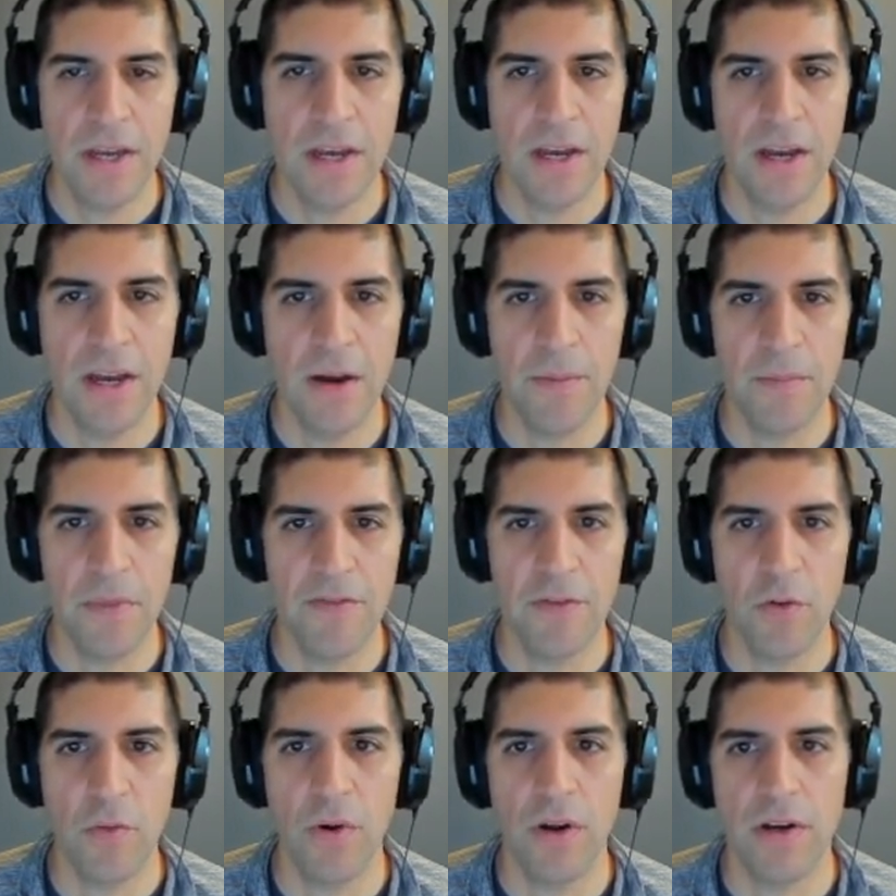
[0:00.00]

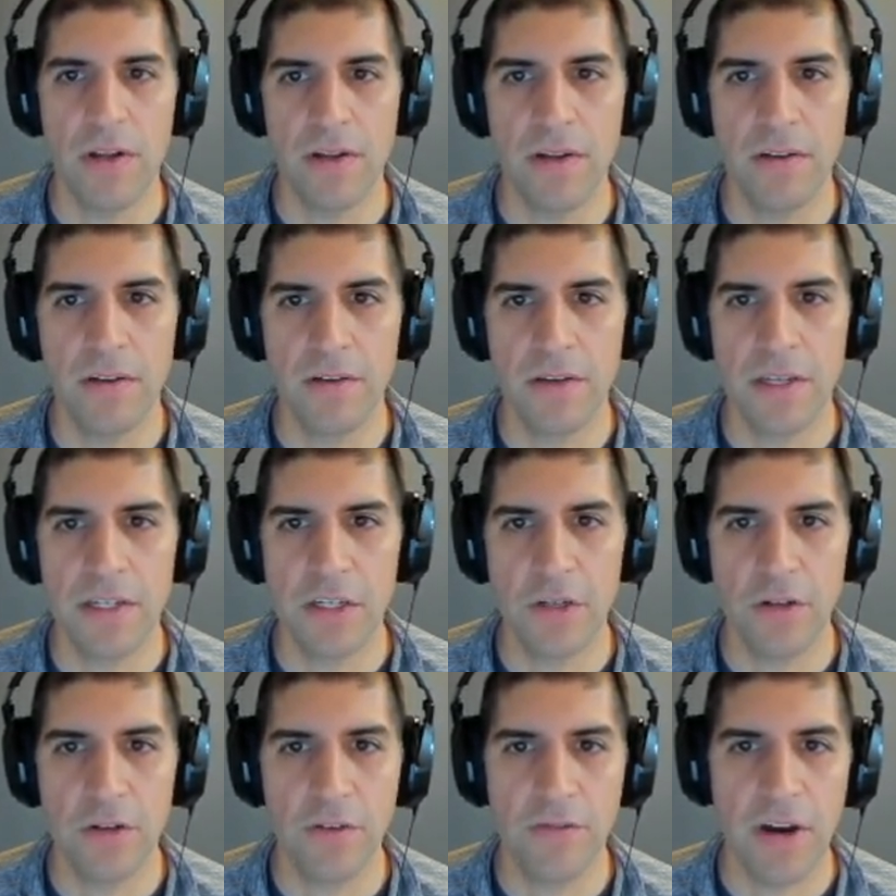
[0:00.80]
If you want to
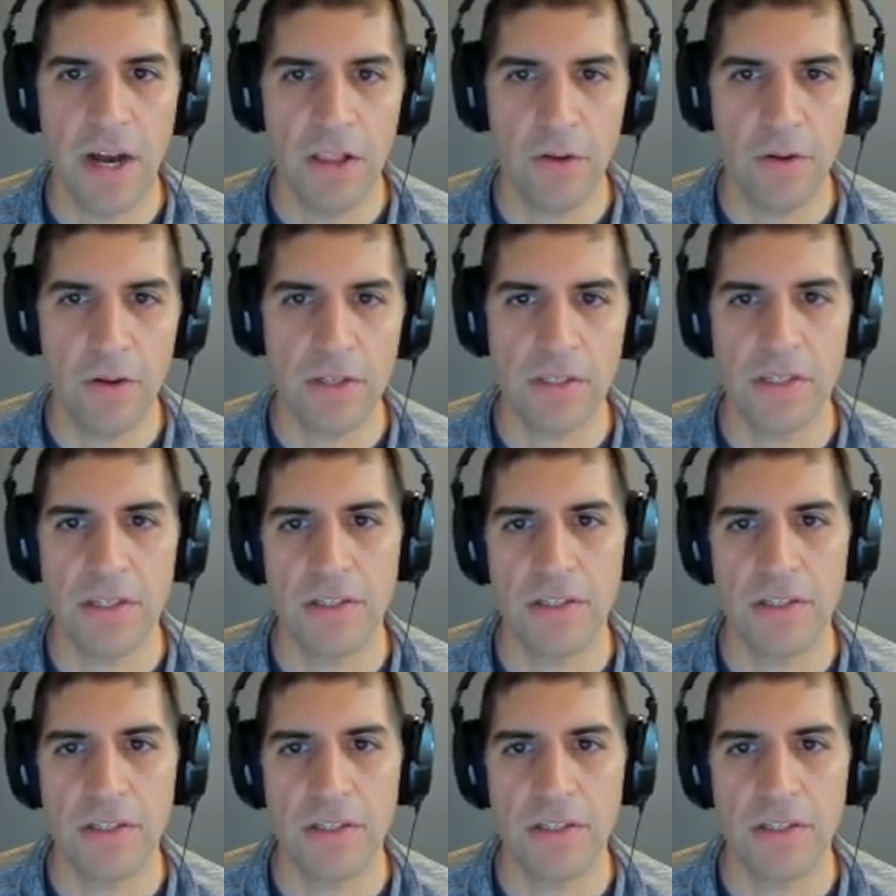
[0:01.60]
continue to follow us,